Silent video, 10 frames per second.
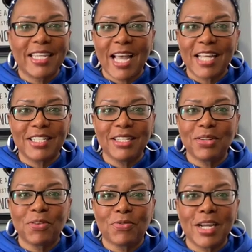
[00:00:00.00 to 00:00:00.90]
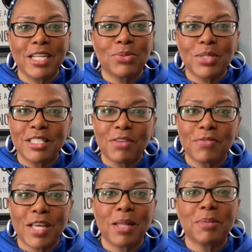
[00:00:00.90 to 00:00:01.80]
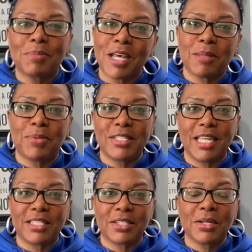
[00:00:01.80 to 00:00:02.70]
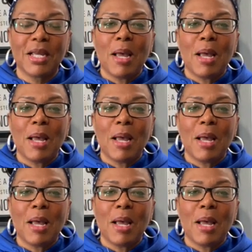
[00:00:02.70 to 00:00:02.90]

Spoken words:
catchy little phrase was developed by the presenter,